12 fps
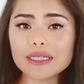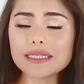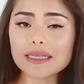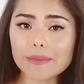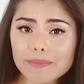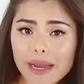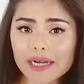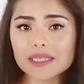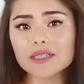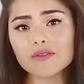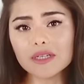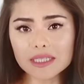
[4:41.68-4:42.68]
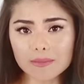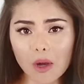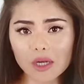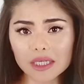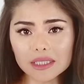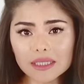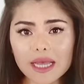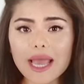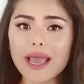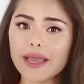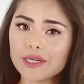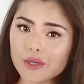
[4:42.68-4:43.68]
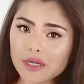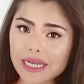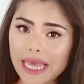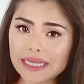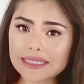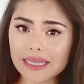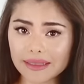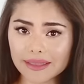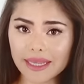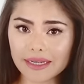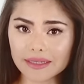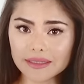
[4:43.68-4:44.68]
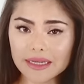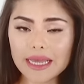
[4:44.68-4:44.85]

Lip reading: is comparatively smaller and your legs are thinner,